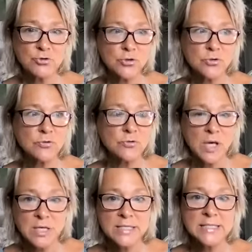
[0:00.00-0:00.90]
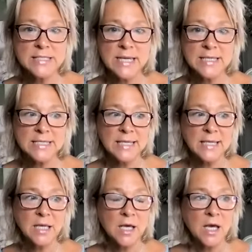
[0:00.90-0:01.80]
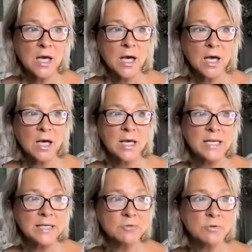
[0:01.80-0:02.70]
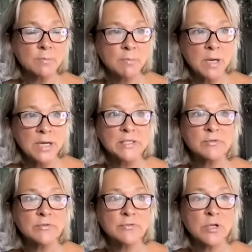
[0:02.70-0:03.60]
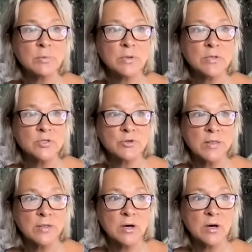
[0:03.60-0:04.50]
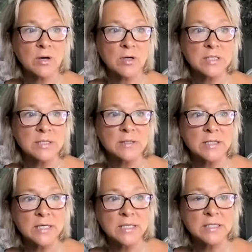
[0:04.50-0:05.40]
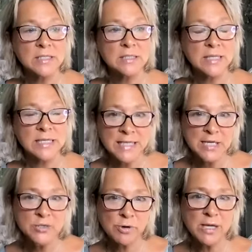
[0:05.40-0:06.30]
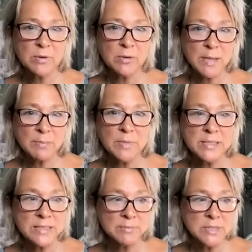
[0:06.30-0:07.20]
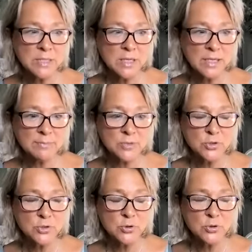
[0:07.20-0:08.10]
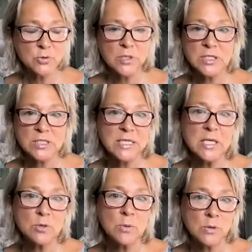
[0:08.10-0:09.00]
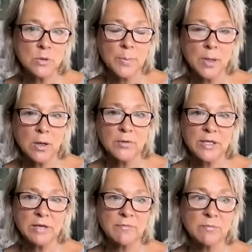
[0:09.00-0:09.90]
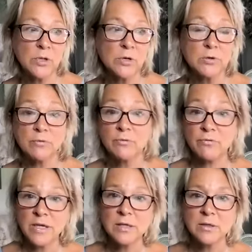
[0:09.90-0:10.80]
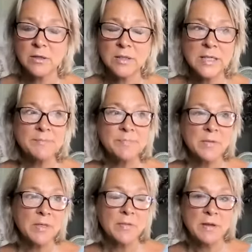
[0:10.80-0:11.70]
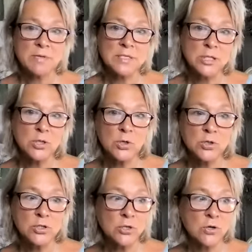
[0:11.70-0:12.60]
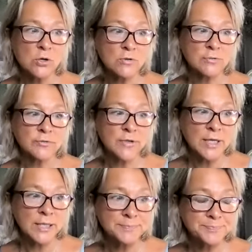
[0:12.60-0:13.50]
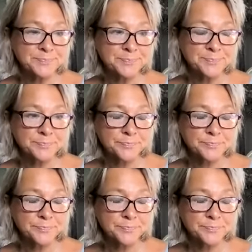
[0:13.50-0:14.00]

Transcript: truth, understanding. Uh, it is a reminder for you with the strength card that it takes great commitment sometimes to continue along a path, even though you feel that there is a lot of um,